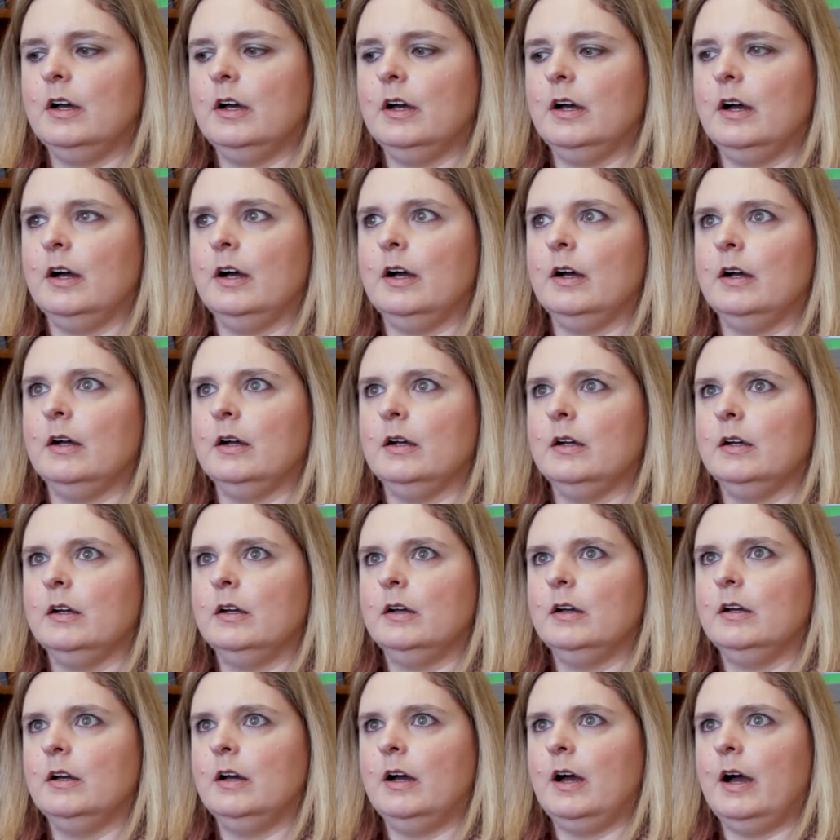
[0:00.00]
I
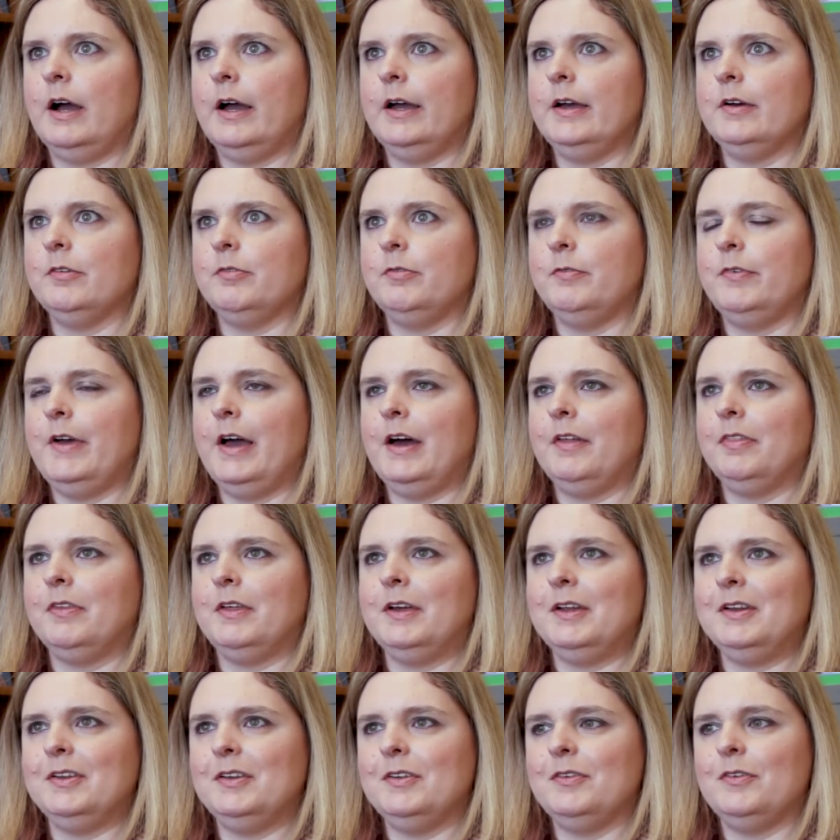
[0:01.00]
have found
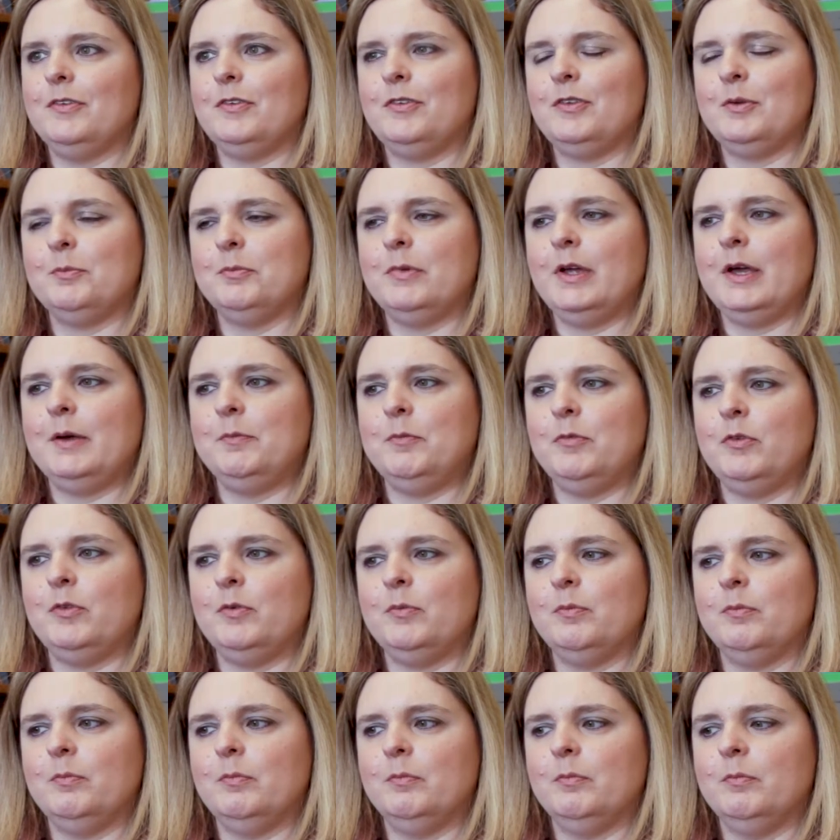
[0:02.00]
that
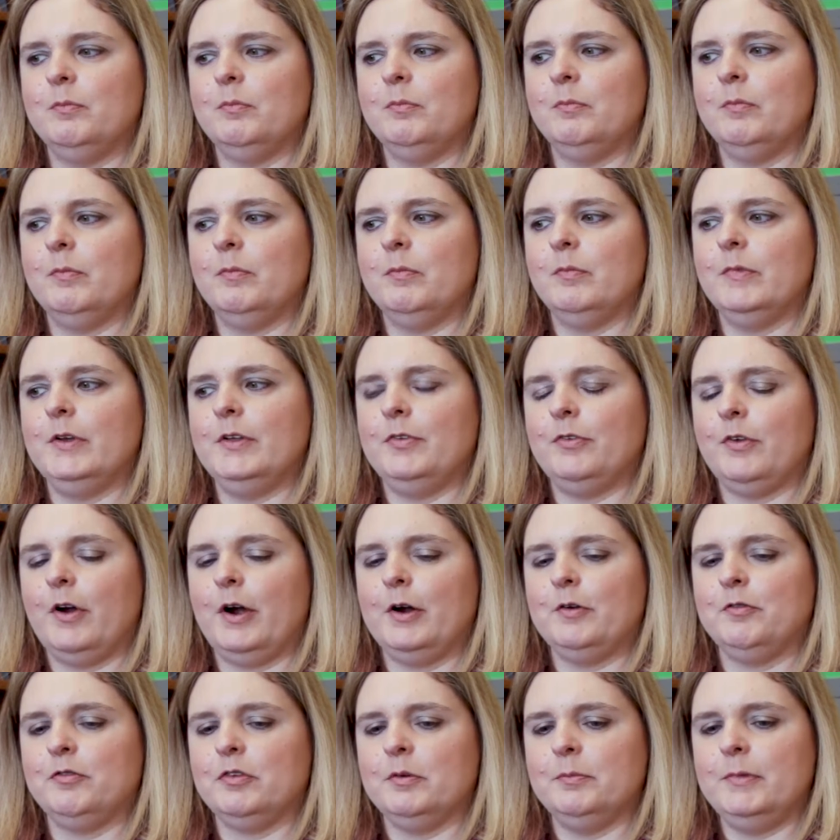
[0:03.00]
sometimes it's
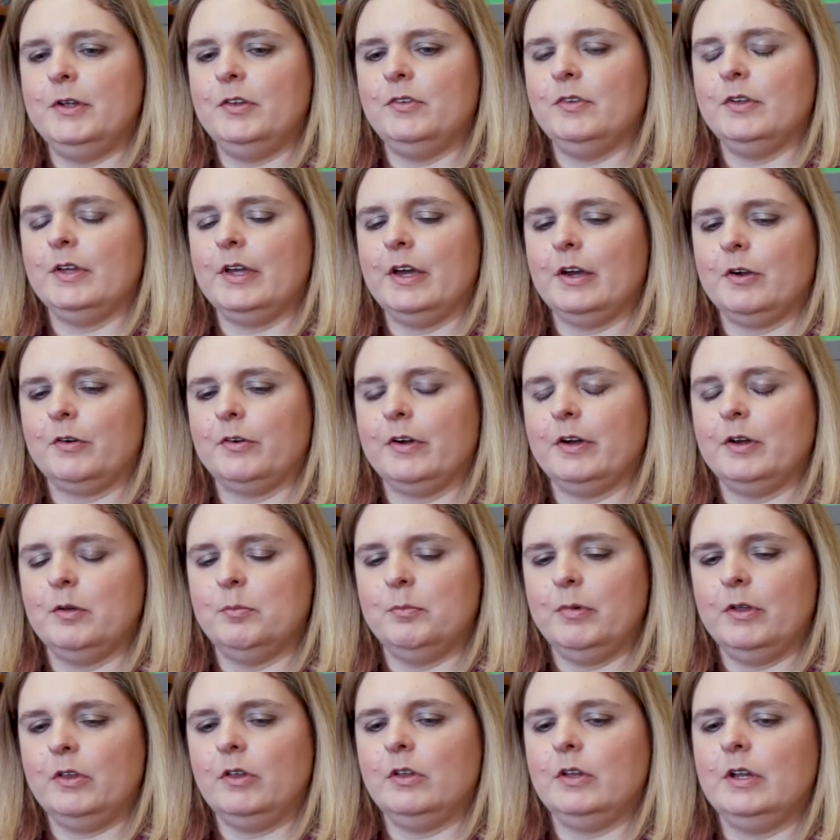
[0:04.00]
hard for me to get
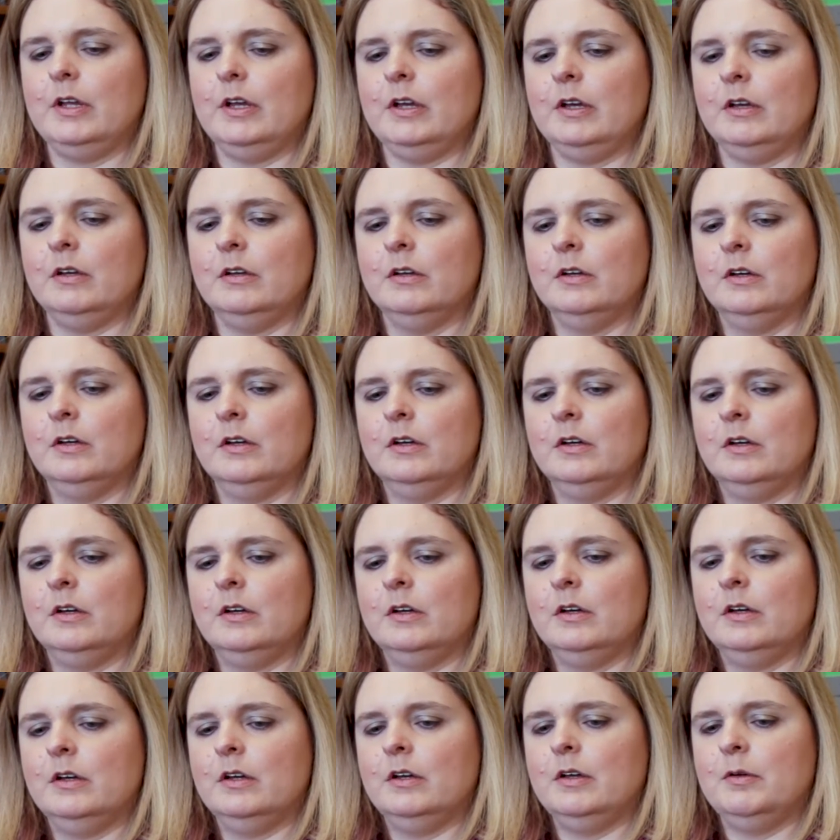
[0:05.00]
credibility,
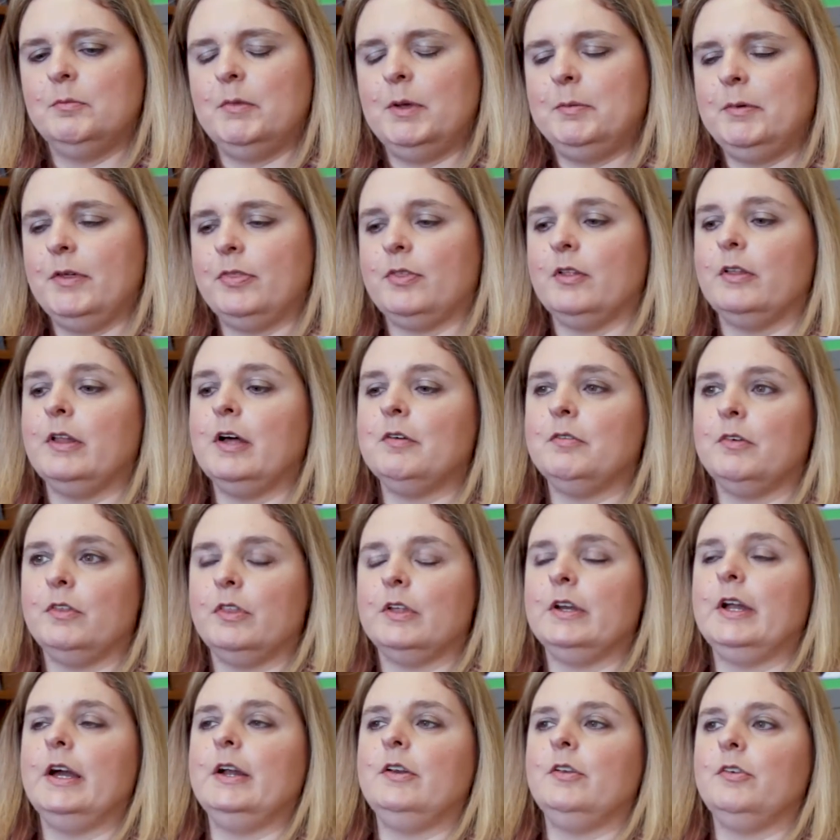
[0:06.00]
maybe at the level
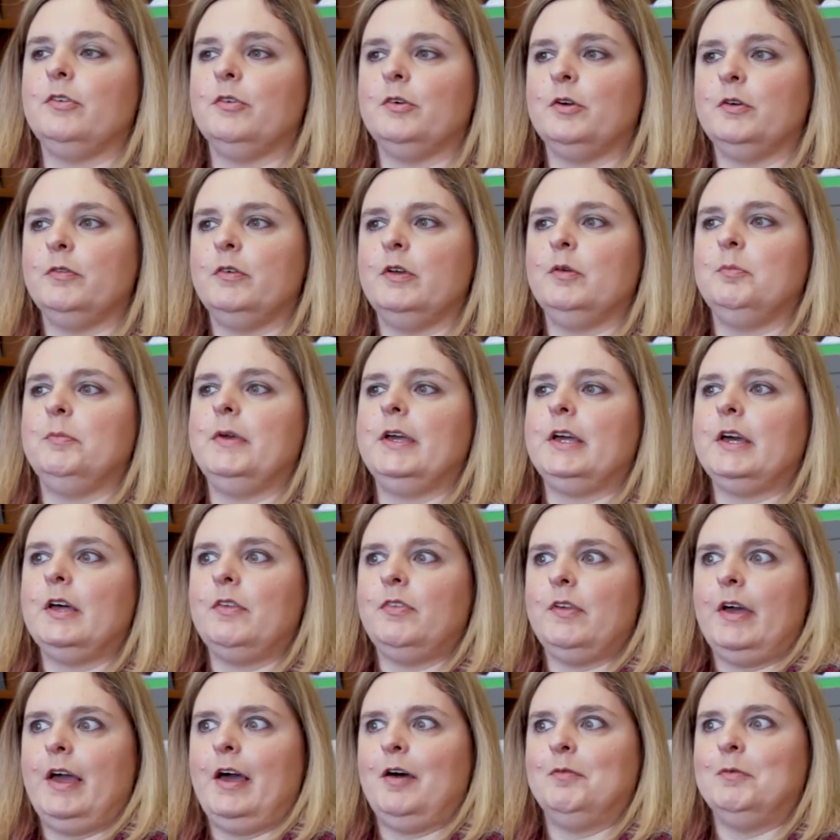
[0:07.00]
that I deserve it, because
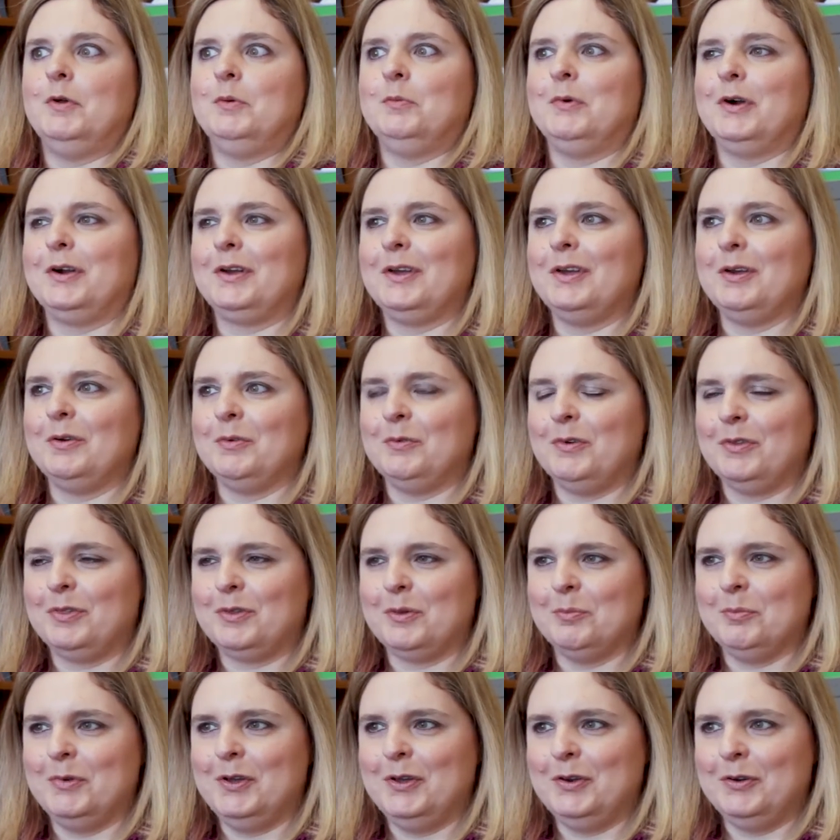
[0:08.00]
I have been working with
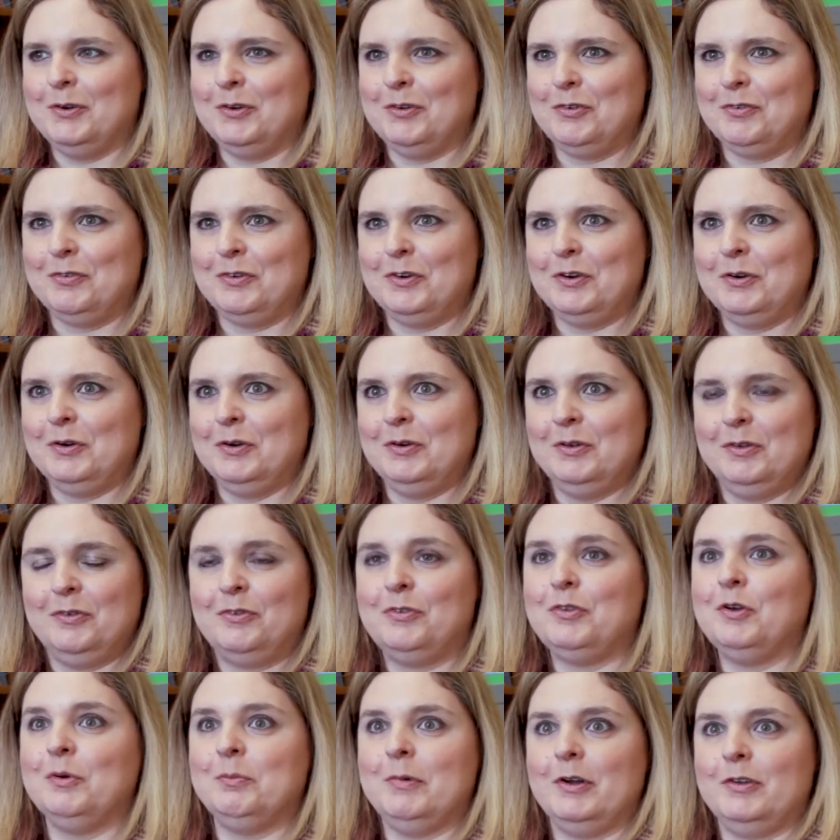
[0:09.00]
computers for
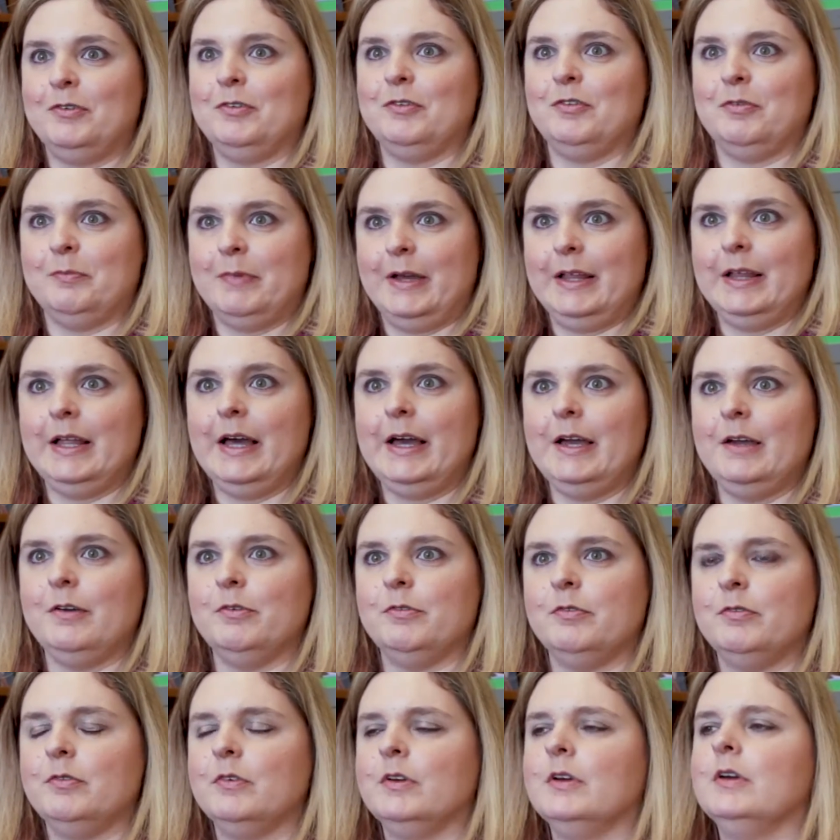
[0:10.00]
so much of my
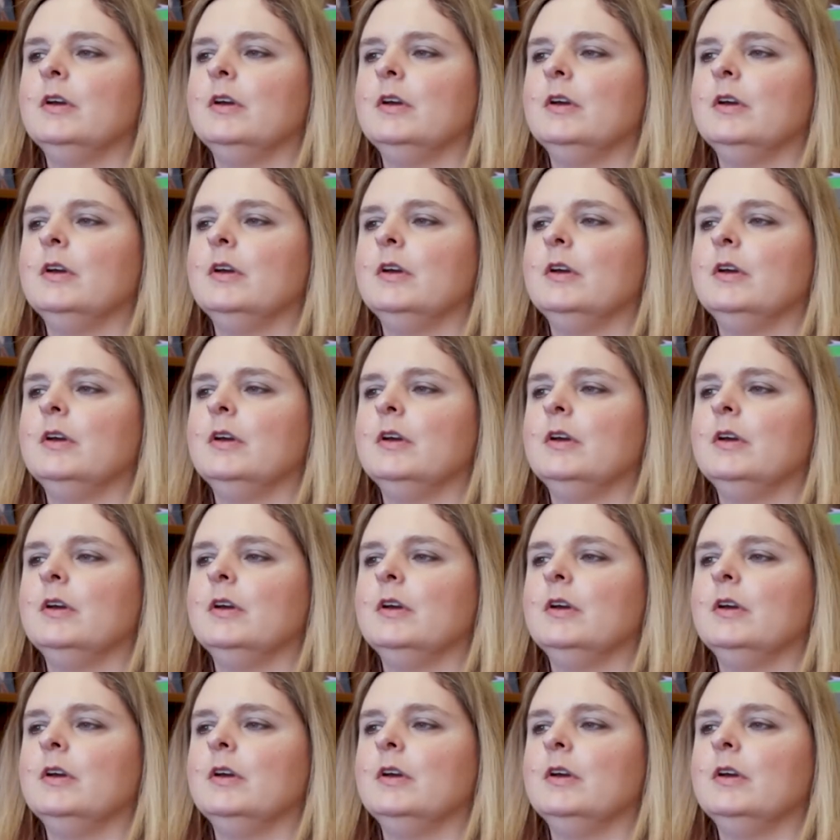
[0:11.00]
life.